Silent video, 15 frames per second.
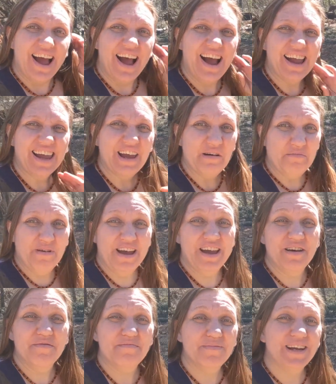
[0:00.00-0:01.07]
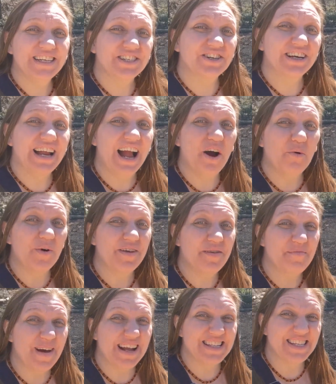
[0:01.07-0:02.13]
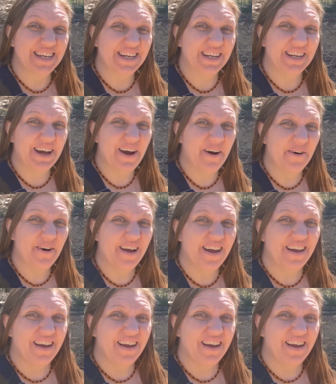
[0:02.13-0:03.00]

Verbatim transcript: I am measuring out where the beds are going to go